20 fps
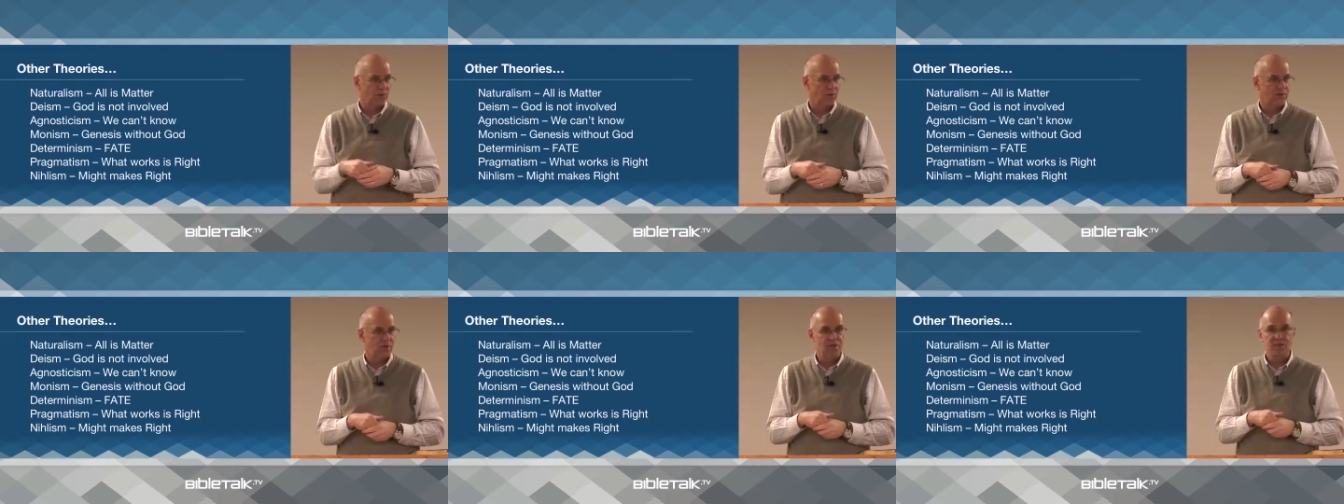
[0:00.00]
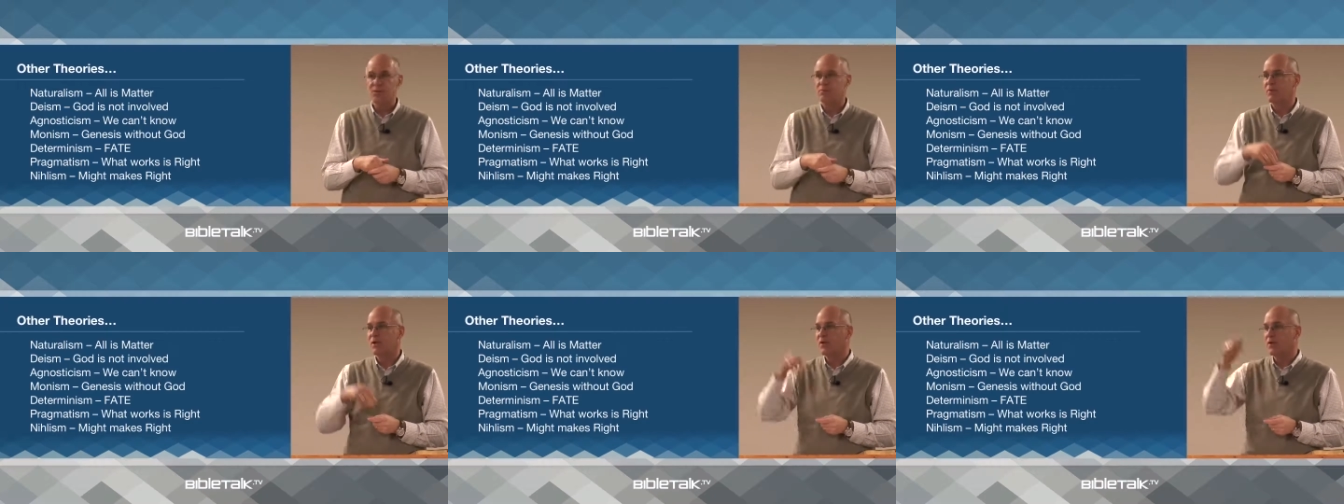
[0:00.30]

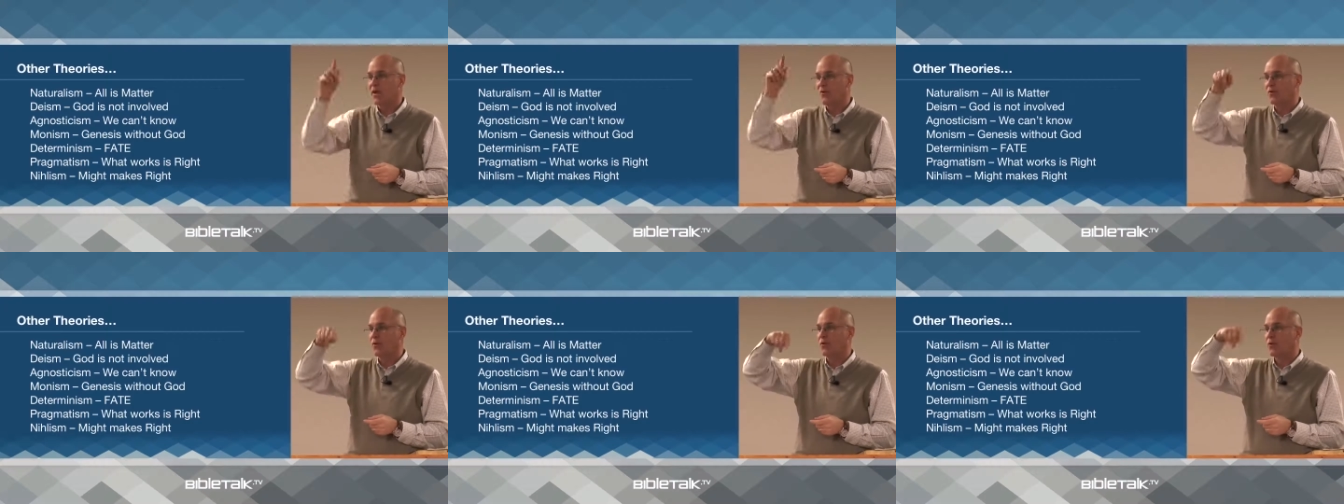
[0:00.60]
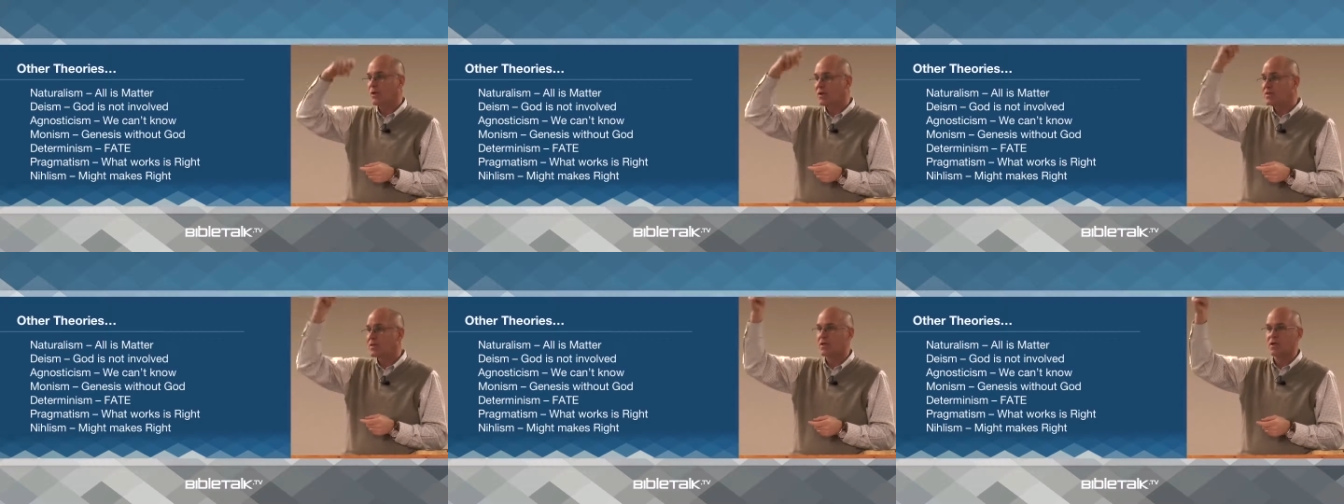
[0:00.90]
Doesn't mean that there
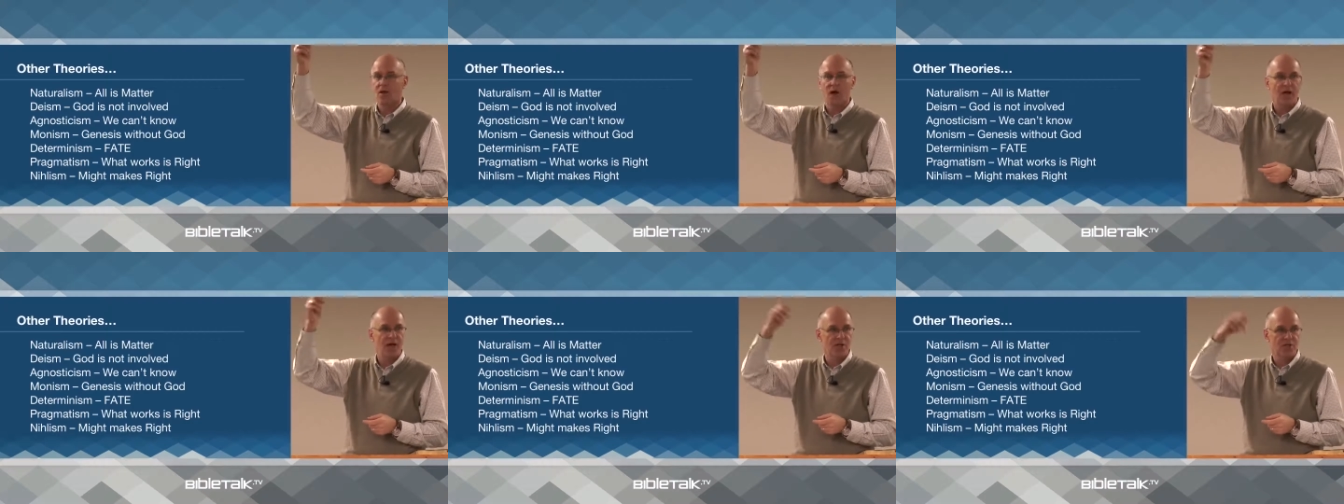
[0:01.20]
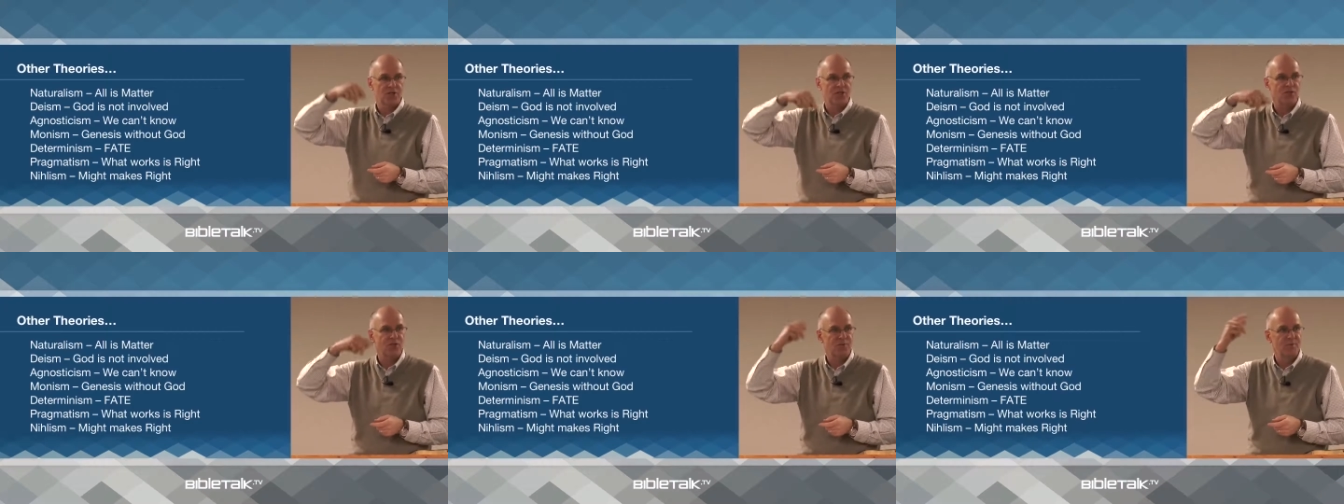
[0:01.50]
is a God,
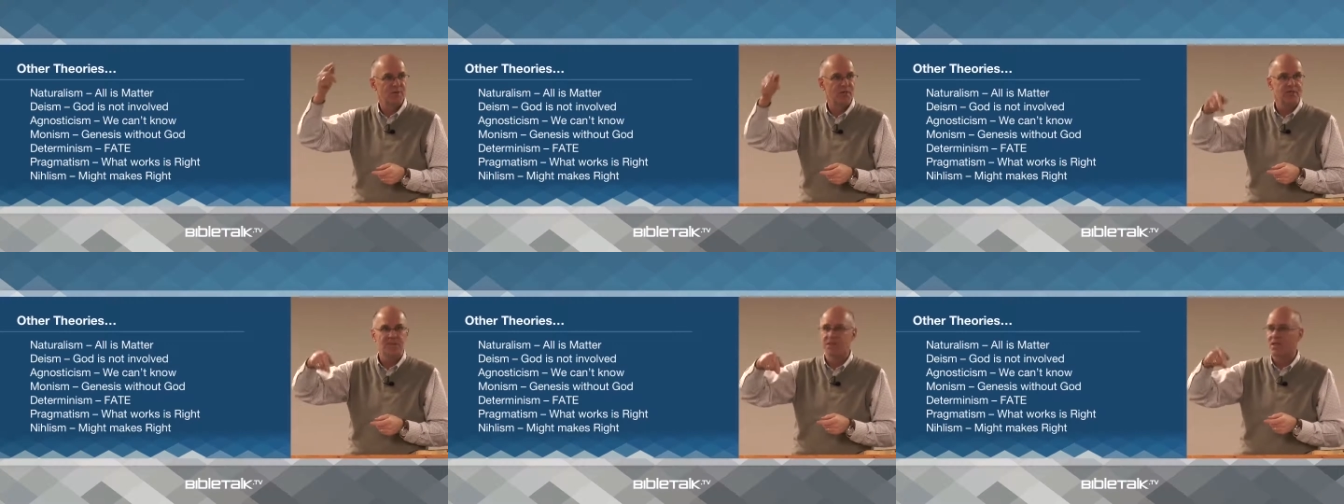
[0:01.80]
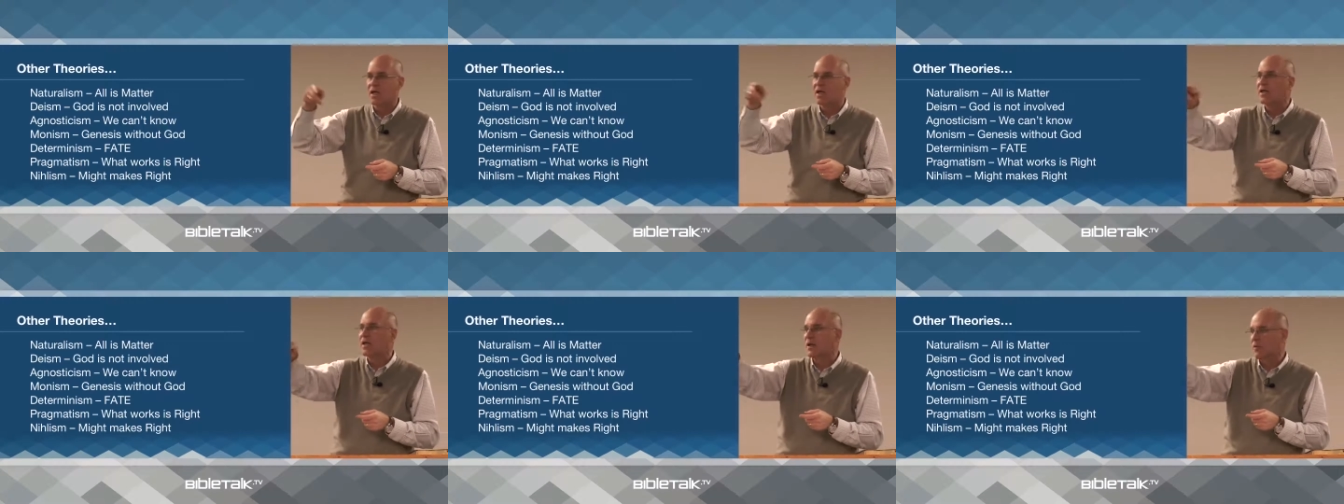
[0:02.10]
it just means
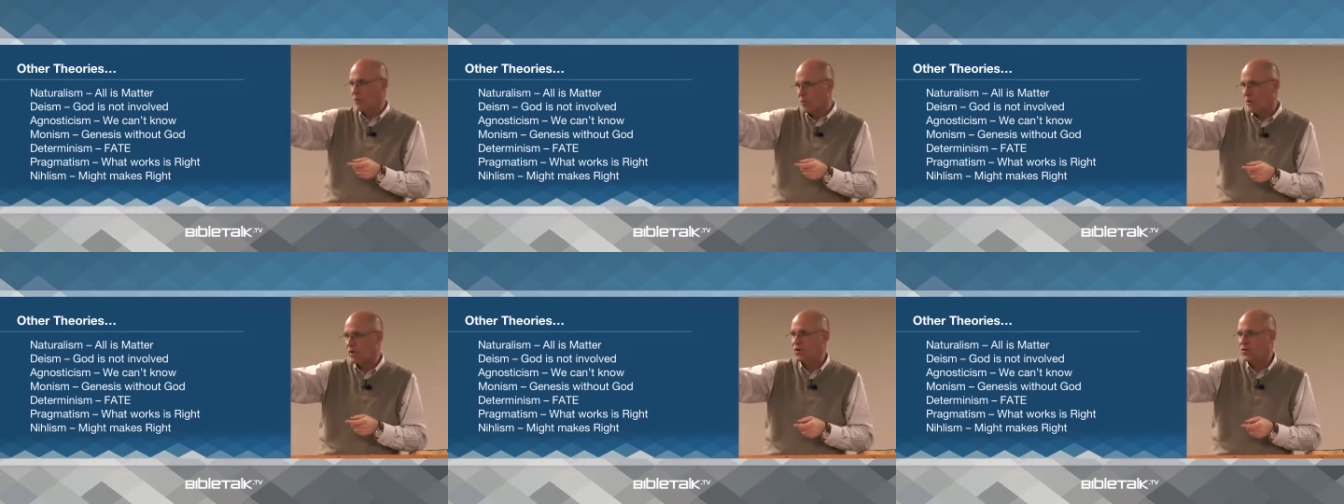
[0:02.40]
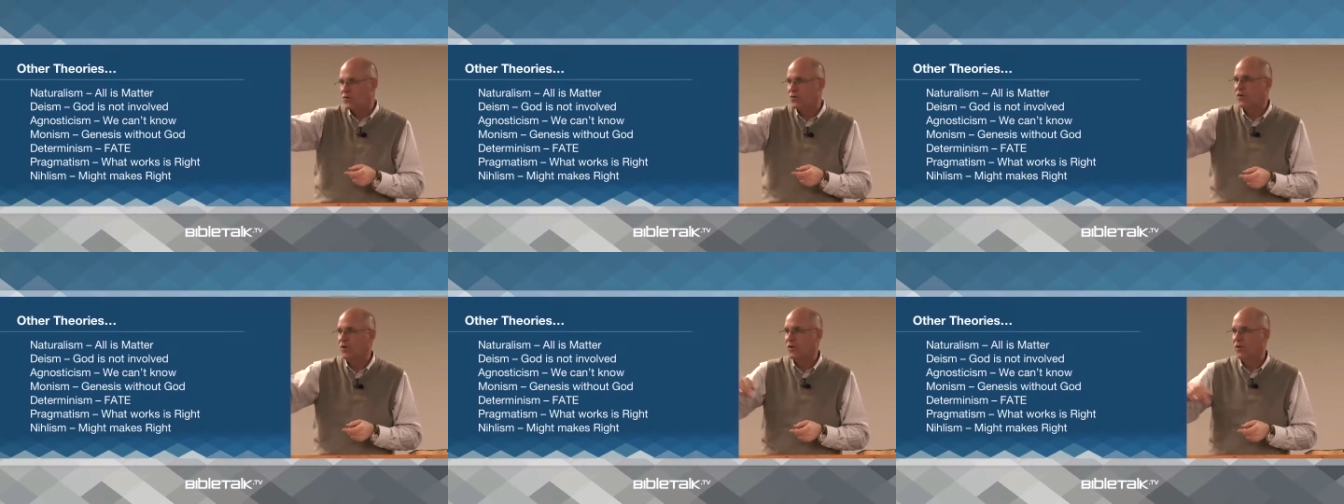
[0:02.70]
that it
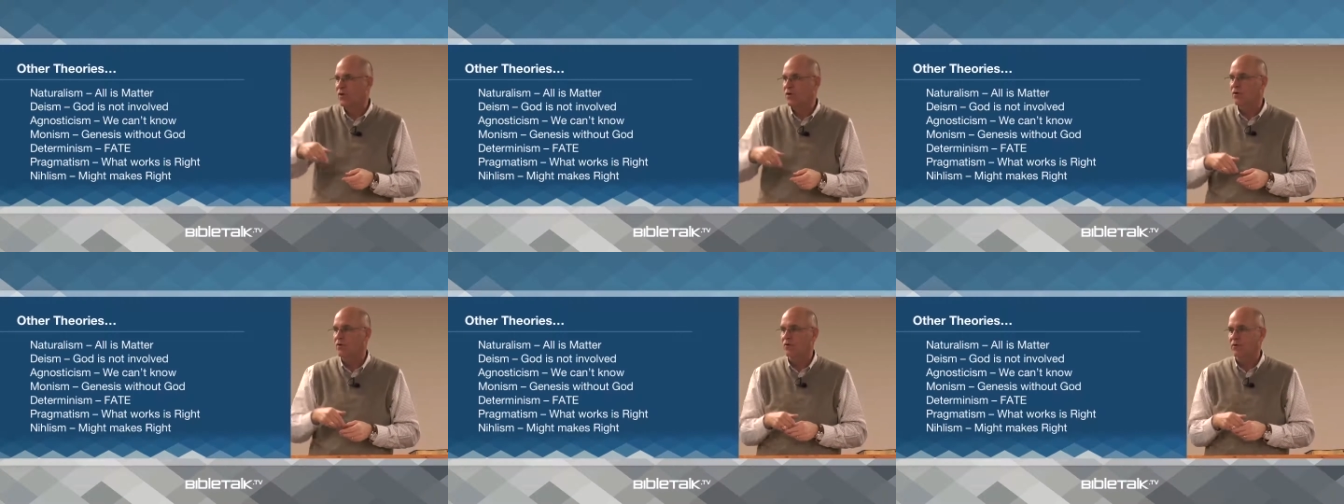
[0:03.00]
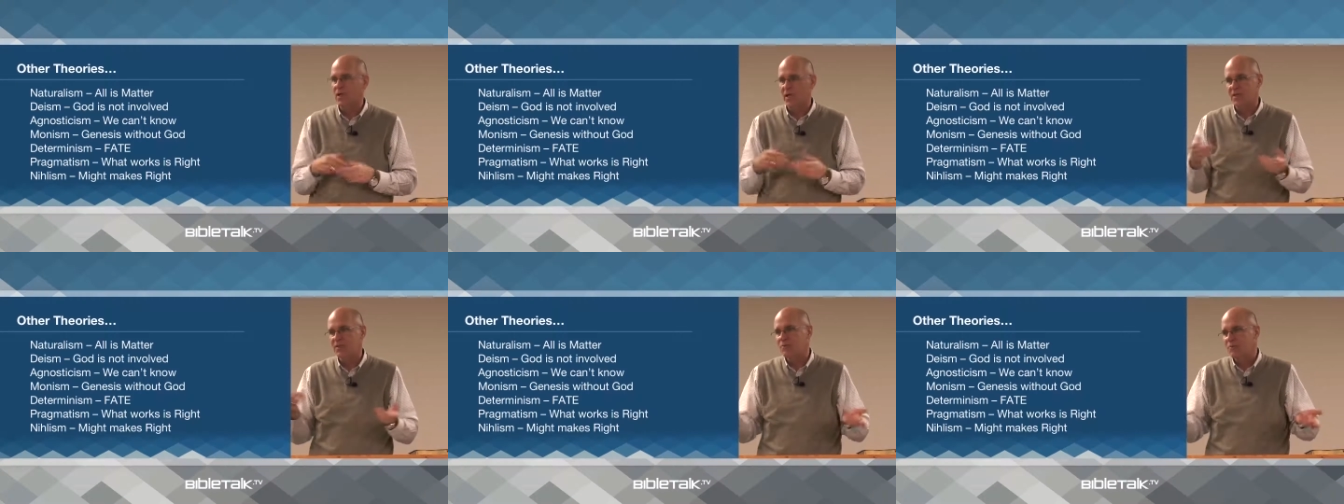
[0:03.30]
works for you.
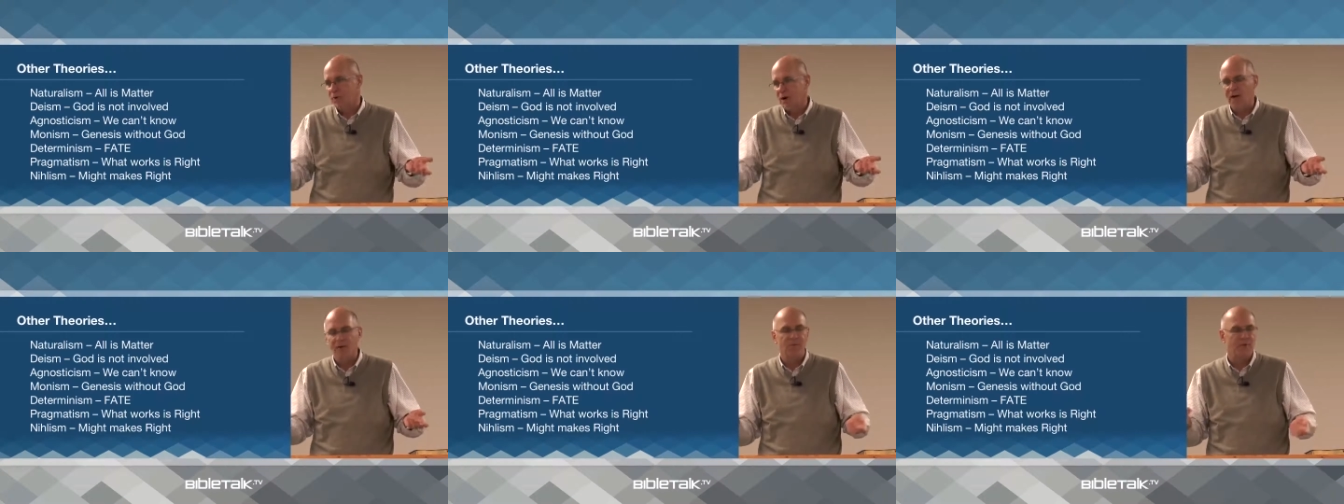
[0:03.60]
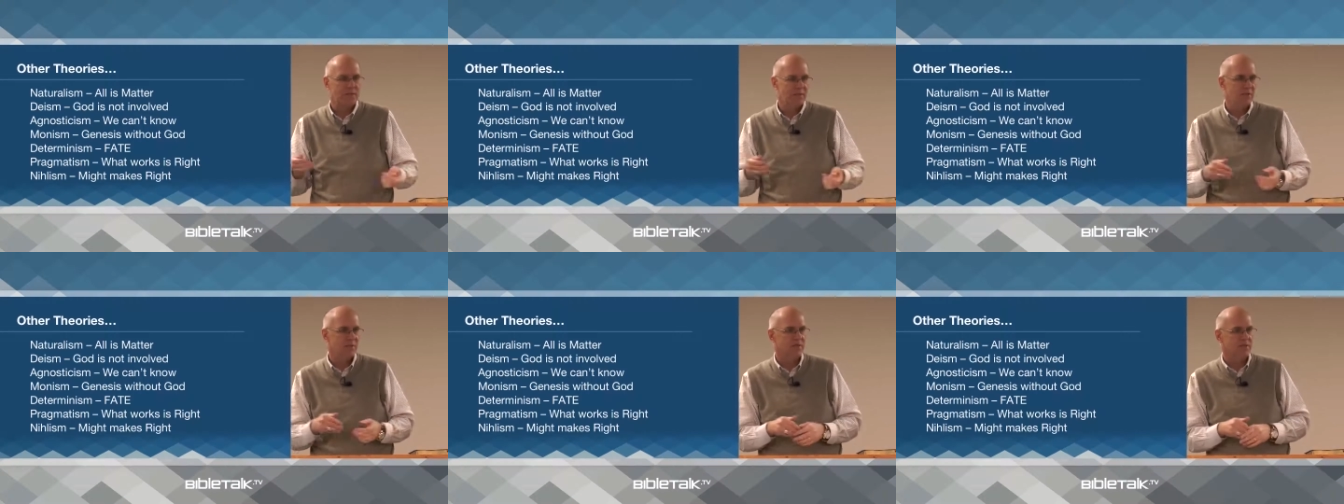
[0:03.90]
That's
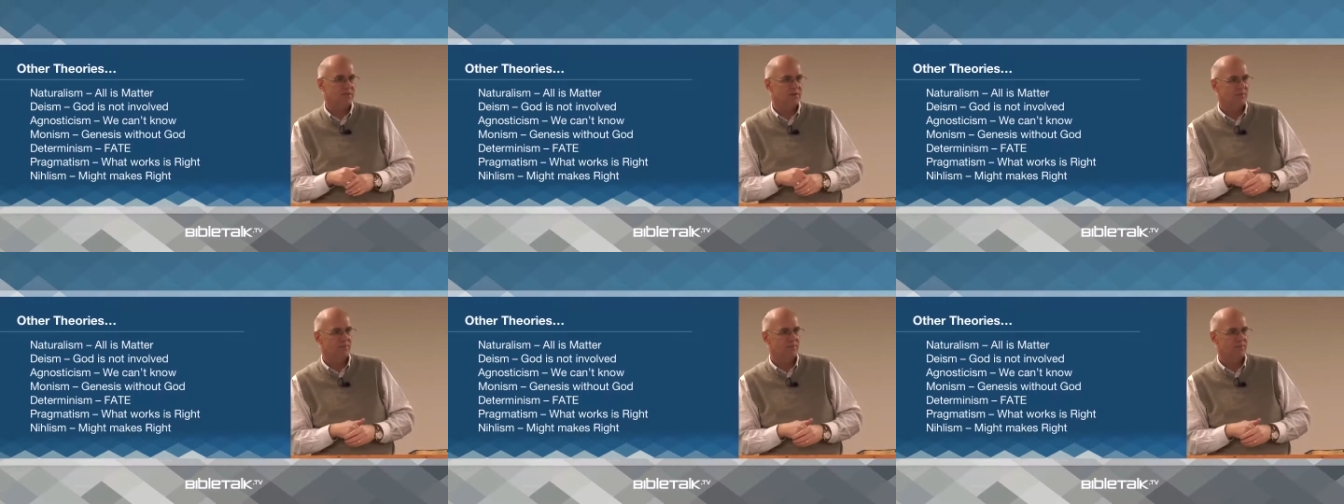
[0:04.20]
pragmatism.